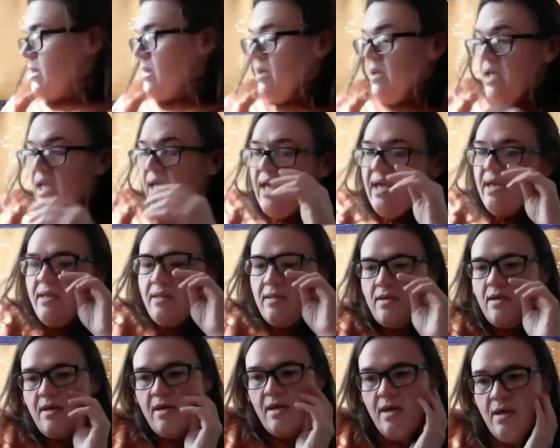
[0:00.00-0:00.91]

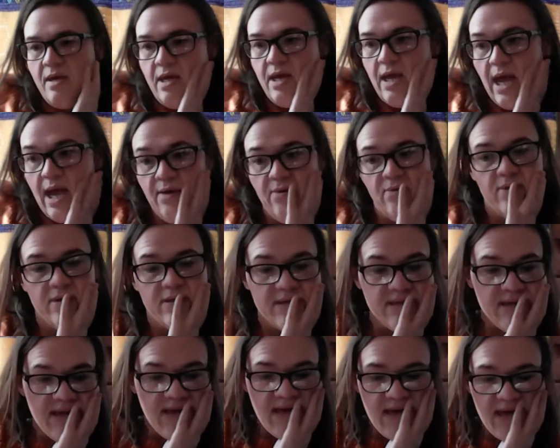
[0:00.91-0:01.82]
And I
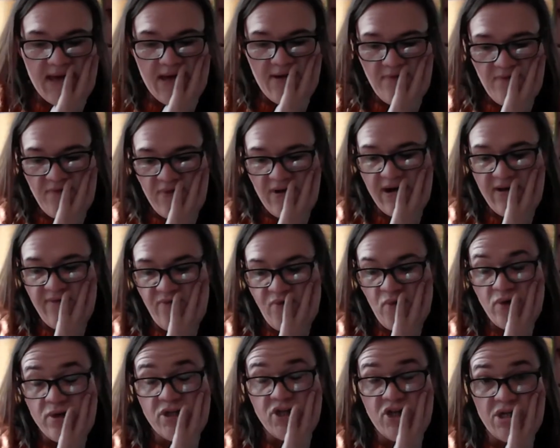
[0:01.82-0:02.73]
was very
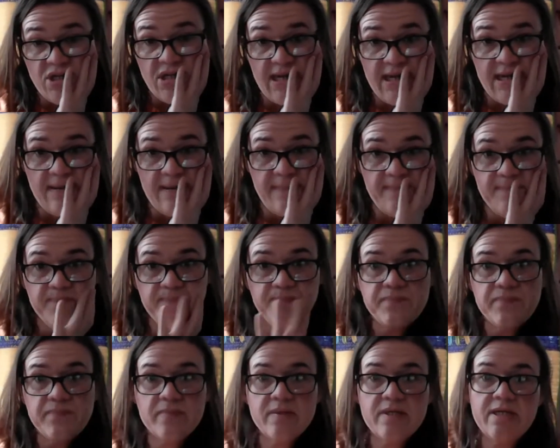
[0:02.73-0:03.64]
fortunate
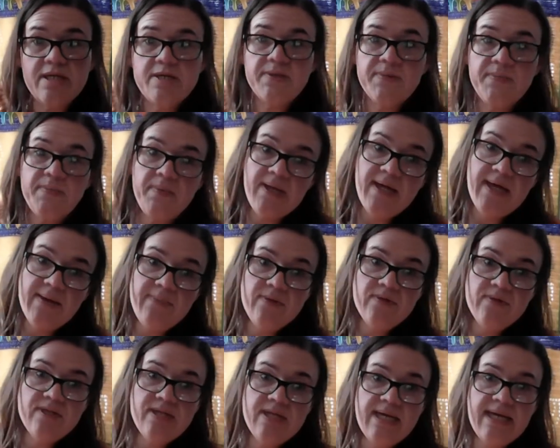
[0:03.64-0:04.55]
to be
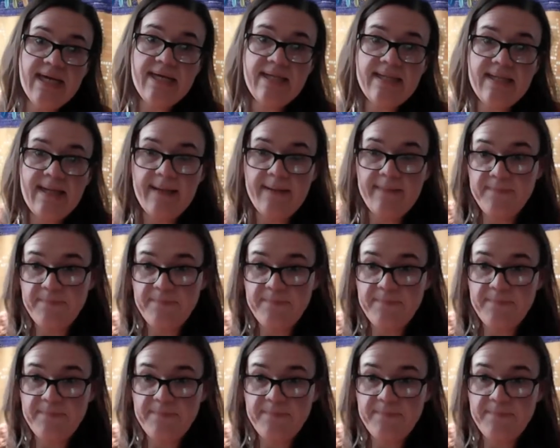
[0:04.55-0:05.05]
able to get it.